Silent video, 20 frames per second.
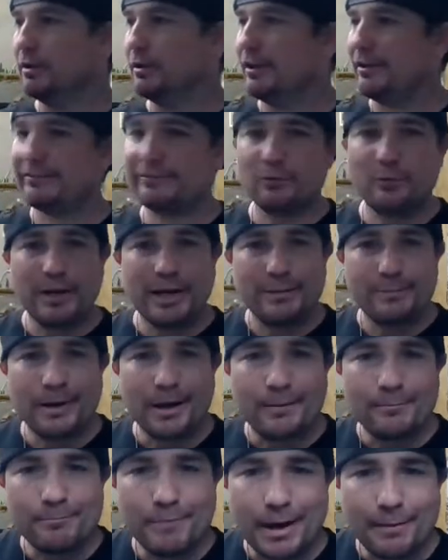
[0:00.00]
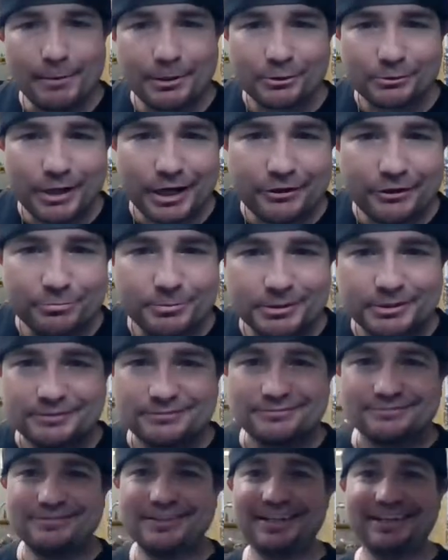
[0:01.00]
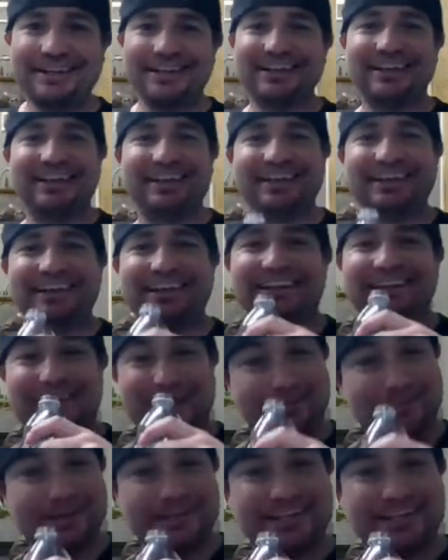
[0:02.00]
That's the way my mama raised me. And my